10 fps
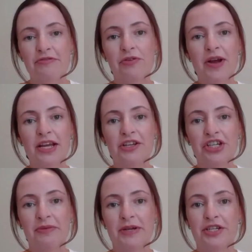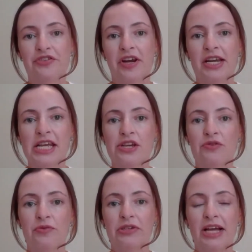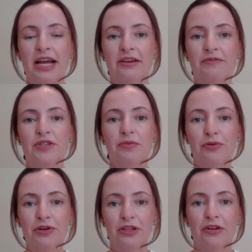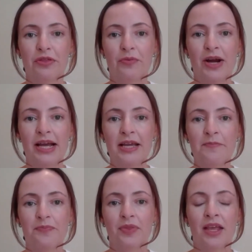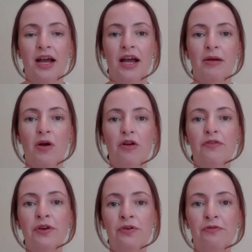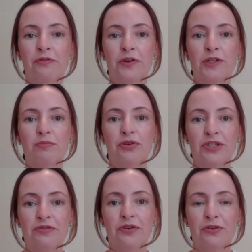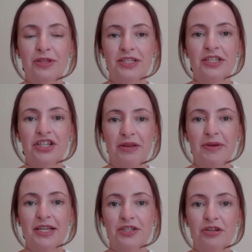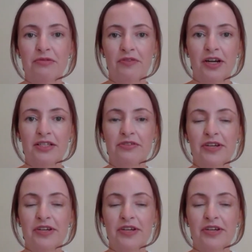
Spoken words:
throughout your GP training you will have support along the way. Often a good first point of call is the GP supervisor